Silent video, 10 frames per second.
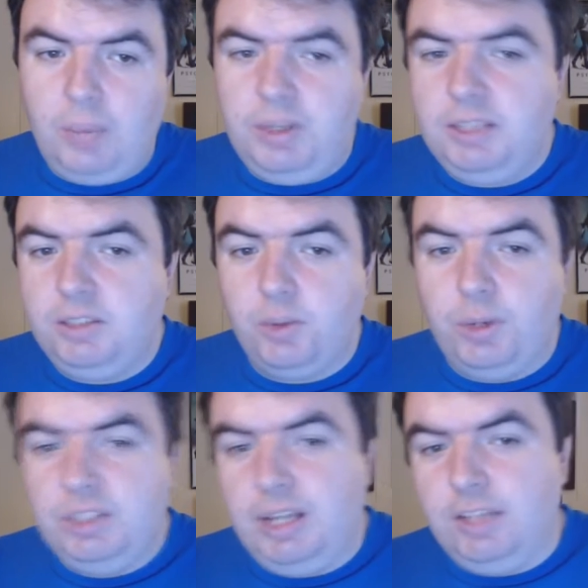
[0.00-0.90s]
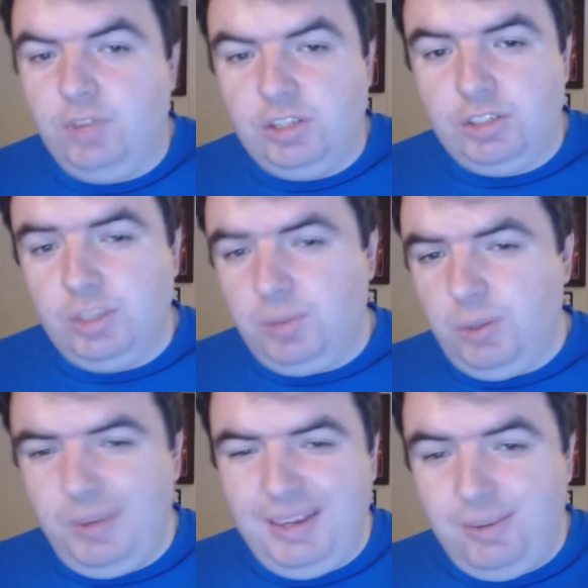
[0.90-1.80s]
Japanese literary science fiction is
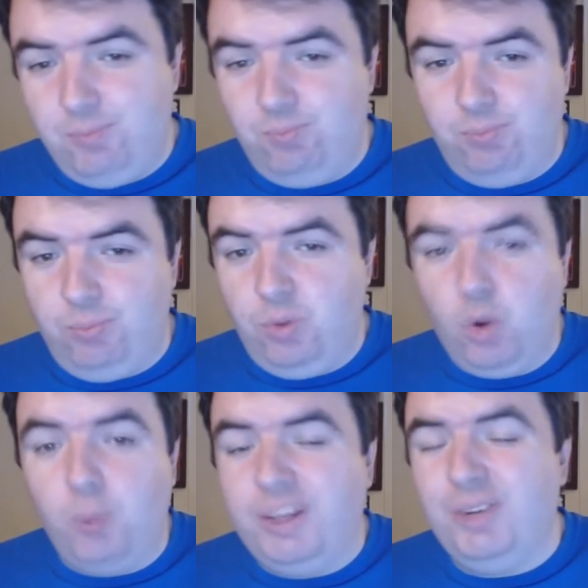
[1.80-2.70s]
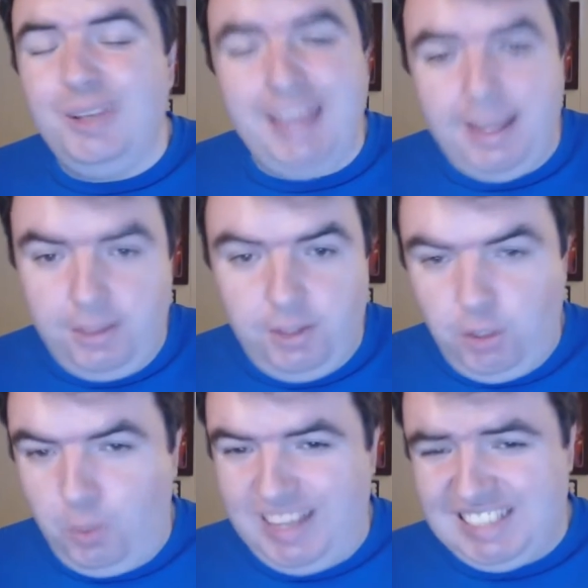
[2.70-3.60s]
something we normally don't get in the
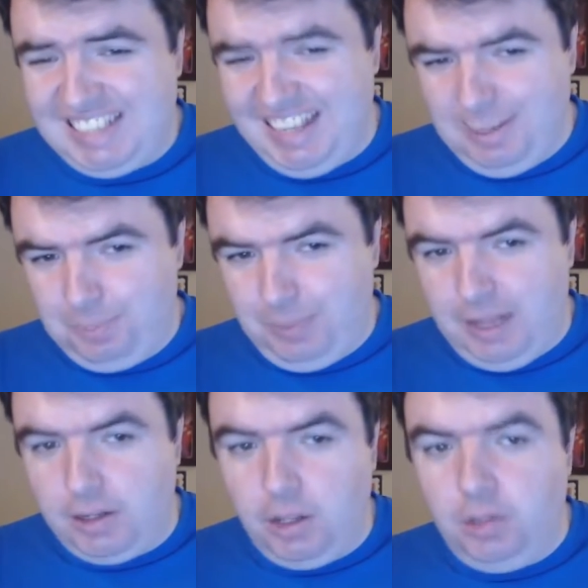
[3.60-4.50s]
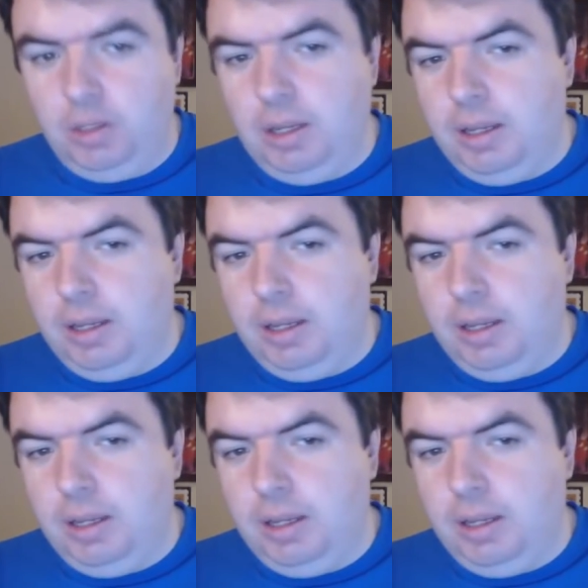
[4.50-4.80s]
US, like, at all.